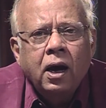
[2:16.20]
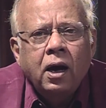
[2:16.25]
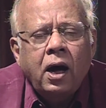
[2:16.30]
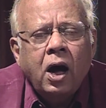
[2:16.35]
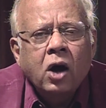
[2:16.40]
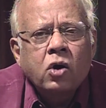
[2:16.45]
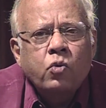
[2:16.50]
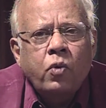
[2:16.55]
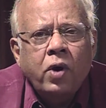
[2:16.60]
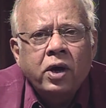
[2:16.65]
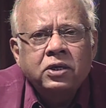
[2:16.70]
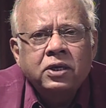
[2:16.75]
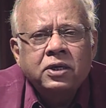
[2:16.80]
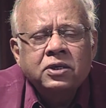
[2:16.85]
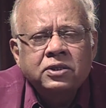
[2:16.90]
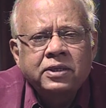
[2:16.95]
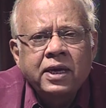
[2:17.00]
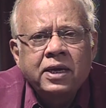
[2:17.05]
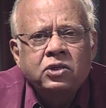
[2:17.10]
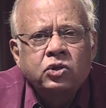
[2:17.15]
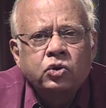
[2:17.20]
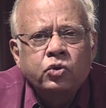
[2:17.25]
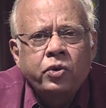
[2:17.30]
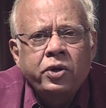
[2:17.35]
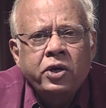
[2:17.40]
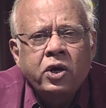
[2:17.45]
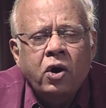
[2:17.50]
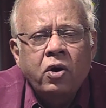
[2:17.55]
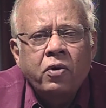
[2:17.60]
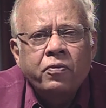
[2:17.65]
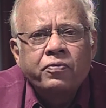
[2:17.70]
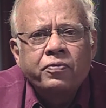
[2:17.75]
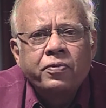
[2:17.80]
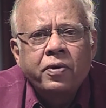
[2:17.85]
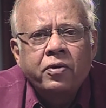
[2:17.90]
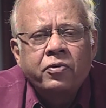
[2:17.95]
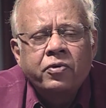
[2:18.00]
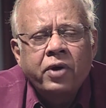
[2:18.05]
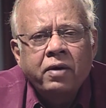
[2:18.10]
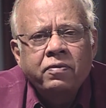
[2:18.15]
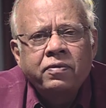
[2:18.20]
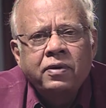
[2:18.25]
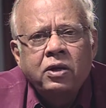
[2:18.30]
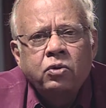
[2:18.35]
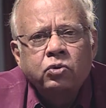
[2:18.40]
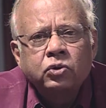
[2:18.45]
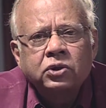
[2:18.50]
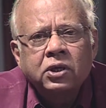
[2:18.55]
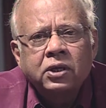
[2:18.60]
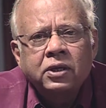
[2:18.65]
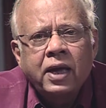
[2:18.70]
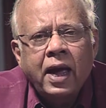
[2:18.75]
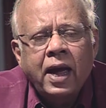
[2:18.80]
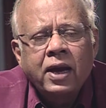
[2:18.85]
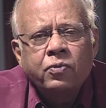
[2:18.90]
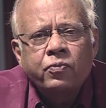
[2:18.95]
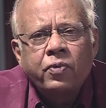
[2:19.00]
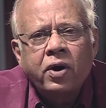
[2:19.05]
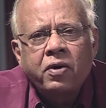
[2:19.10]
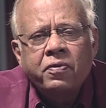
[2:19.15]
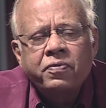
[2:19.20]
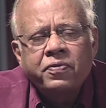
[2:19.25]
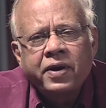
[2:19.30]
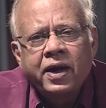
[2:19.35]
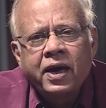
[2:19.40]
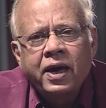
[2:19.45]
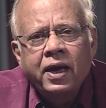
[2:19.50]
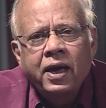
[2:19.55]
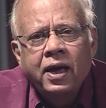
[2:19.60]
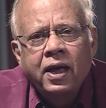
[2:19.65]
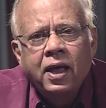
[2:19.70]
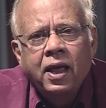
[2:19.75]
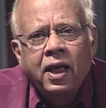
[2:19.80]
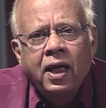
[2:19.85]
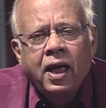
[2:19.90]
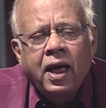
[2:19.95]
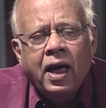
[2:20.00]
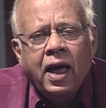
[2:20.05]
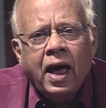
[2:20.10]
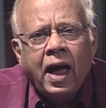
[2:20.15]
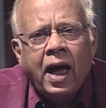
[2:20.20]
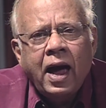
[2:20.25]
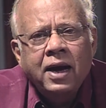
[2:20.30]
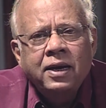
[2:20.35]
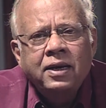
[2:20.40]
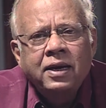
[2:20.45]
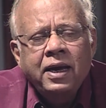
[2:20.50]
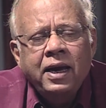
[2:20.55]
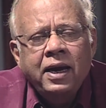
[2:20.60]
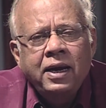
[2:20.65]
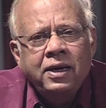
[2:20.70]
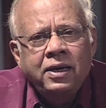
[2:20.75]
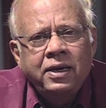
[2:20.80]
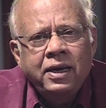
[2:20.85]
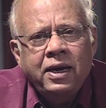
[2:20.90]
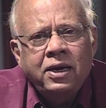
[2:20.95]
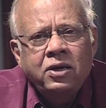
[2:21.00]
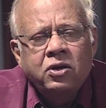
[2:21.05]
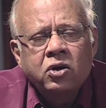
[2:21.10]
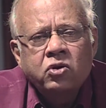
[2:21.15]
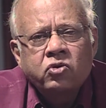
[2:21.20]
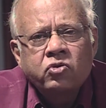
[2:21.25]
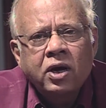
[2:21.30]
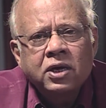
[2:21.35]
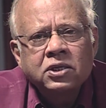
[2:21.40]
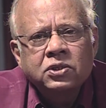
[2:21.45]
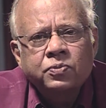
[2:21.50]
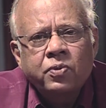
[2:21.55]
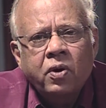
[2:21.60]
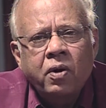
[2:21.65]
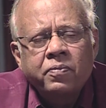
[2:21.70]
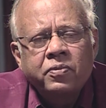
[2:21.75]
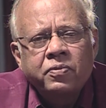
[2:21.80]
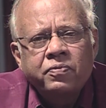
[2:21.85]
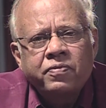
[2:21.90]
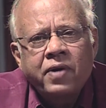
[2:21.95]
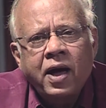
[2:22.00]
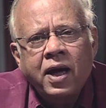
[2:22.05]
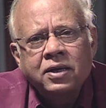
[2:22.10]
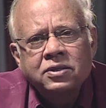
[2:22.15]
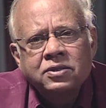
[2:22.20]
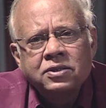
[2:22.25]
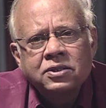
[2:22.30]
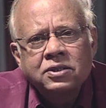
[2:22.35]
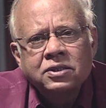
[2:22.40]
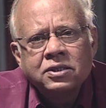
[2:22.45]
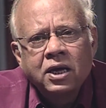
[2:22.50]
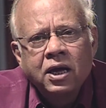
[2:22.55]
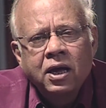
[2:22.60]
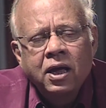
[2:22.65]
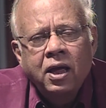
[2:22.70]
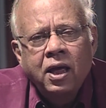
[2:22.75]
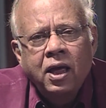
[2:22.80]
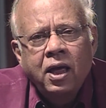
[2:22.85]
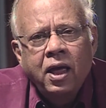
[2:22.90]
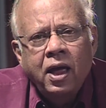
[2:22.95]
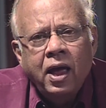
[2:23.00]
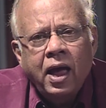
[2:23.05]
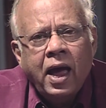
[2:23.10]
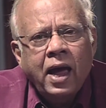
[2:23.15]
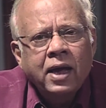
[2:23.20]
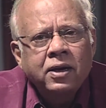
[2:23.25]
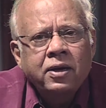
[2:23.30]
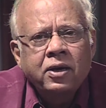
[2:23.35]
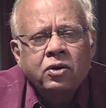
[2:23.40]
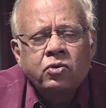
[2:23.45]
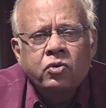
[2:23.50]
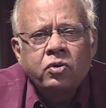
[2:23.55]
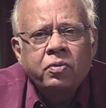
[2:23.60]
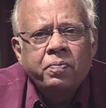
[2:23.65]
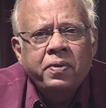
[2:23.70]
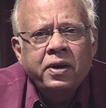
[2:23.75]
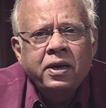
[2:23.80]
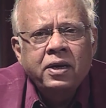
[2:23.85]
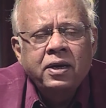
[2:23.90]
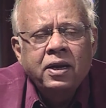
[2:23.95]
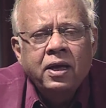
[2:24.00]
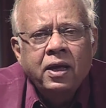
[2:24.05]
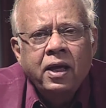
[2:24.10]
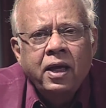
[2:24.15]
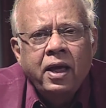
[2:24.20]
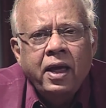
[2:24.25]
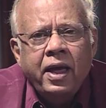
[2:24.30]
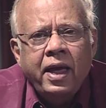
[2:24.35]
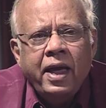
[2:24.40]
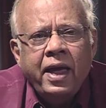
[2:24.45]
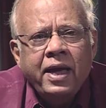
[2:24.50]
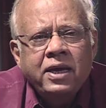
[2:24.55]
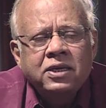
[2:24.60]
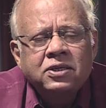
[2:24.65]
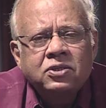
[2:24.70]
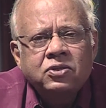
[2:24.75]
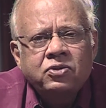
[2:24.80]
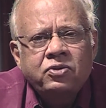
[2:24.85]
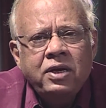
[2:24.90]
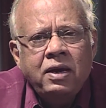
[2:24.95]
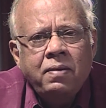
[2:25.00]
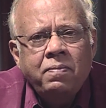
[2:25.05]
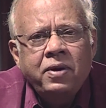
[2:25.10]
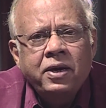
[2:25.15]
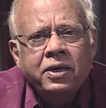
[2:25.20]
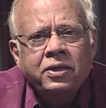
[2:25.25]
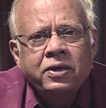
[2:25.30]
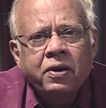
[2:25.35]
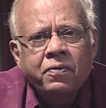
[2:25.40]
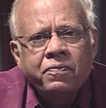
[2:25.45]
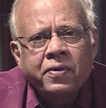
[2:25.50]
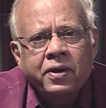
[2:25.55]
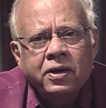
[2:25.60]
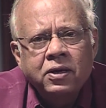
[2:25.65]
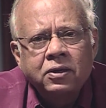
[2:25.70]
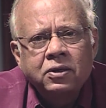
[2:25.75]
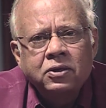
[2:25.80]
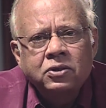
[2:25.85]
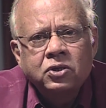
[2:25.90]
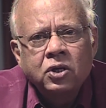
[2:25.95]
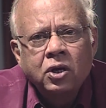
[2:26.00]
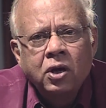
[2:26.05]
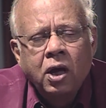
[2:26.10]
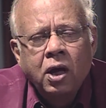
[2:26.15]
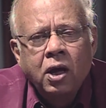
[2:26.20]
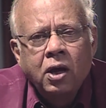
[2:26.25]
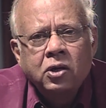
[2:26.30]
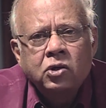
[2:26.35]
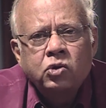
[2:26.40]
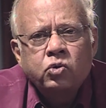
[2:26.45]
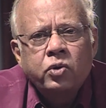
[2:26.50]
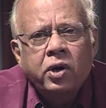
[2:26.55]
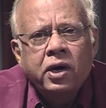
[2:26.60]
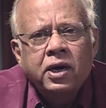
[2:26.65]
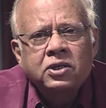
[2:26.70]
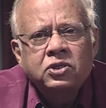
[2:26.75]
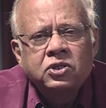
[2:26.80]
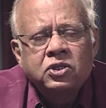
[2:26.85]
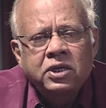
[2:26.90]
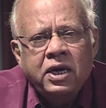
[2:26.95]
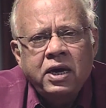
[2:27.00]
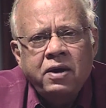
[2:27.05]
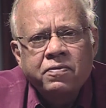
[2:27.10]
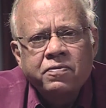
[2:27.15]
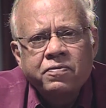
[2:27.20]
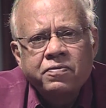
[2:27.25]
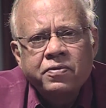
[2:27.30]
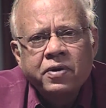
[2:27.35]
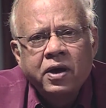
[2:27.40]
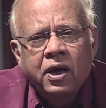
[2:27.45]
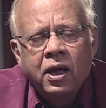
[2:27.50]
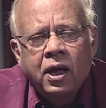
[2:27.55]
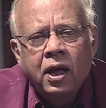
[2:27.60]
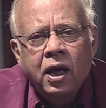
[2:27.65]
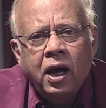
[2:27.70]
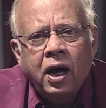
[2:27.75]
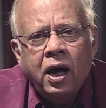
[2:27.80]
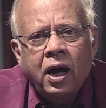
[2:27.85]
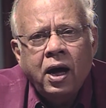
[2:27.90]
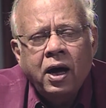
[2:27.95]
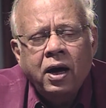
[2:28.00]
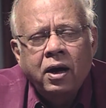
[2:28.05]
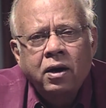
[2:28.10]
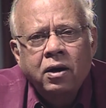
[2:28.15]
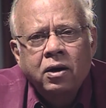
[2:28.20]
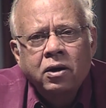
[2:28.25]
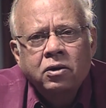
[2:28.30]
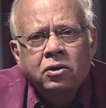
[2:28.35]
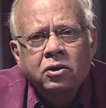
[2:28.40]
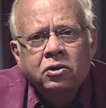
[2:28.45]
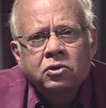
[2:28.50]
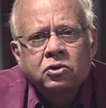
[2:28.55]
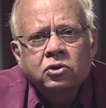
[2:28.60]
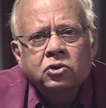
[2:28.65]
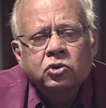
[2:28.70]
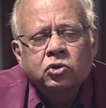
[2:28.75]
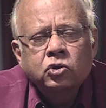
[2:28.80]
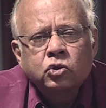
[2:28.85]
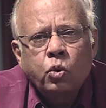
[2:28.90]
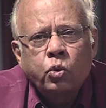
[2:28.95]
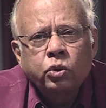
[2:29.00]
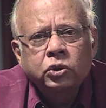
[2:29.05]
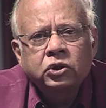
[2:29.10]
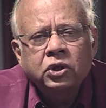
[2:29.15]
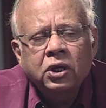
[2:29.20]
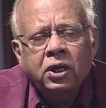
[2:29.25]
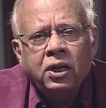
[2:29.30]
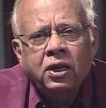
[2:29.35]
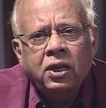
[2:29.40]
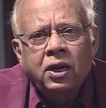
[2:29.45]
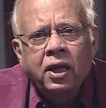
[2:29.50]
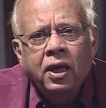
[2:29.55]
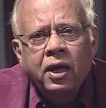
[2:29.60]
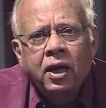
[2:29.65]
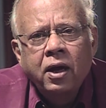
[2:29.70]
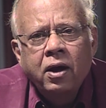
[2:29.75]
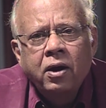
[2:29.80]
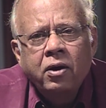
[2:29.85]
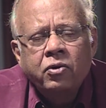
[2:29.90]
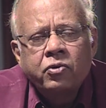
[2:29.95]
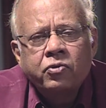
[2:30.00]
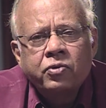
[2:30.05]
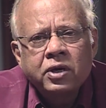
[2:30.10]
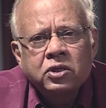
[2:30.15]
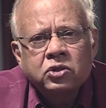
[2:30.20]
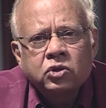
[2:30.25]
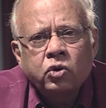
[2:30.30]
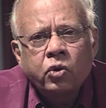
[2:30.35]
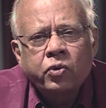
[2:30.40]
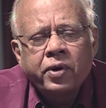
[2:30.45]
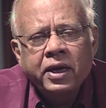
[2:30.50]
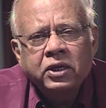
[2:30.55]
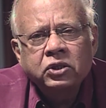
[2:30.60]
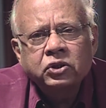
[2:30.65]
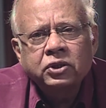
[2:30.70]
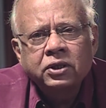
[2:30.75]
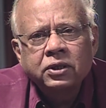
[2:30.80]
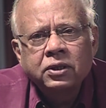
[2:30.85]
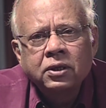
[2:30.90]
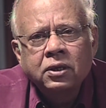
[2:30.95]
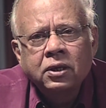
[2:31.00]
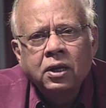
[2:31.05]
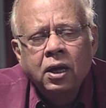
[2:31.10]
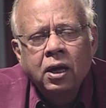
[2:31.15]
A quarter century of revolution and warfare had indeed transformed France, and it would have been extremely difficult to achieve a social restoration